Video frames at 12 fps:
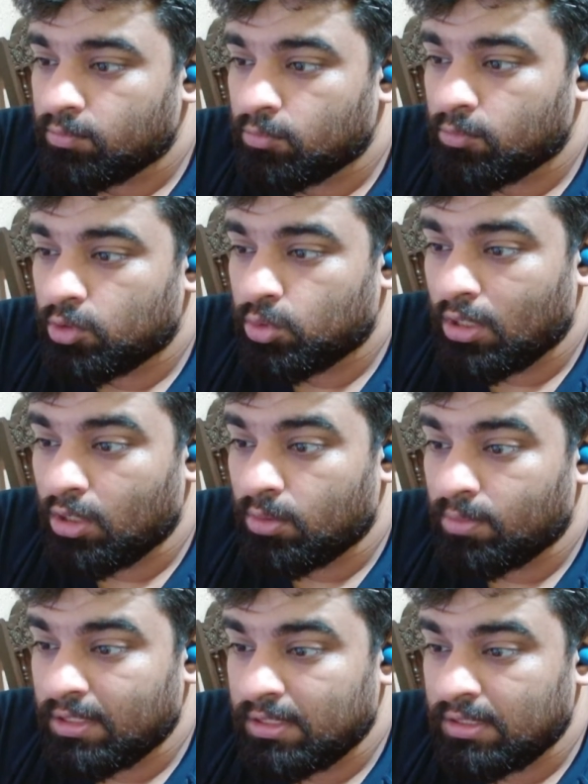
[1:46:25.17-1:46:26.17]

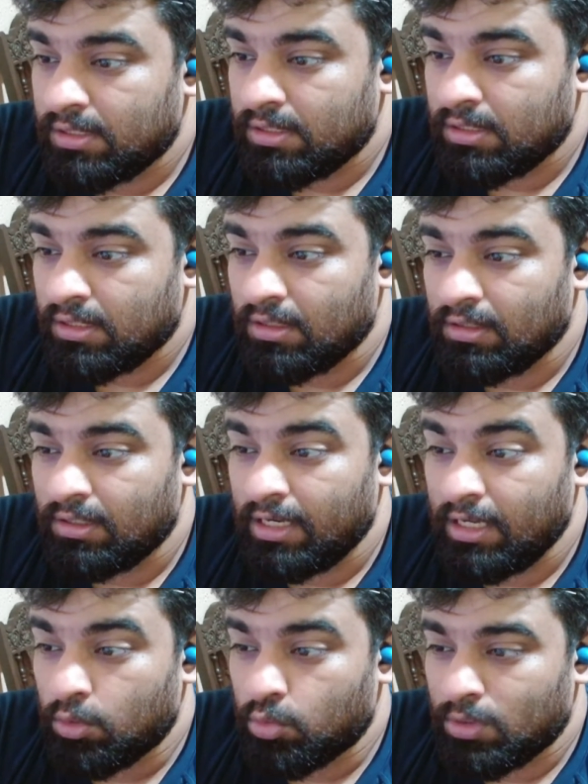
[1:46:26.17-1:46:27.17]
Columba's
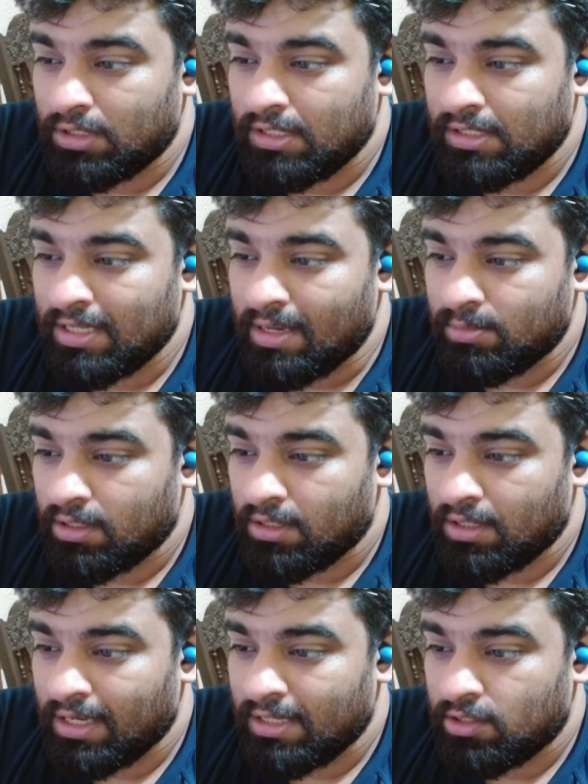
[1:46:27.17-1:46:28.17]
agreeing with the Samsung, I
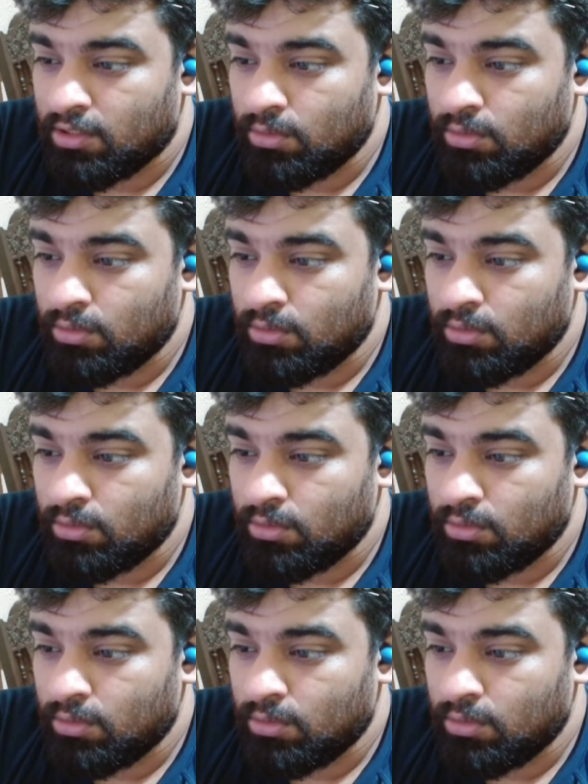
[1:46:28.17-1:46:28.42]
guess too.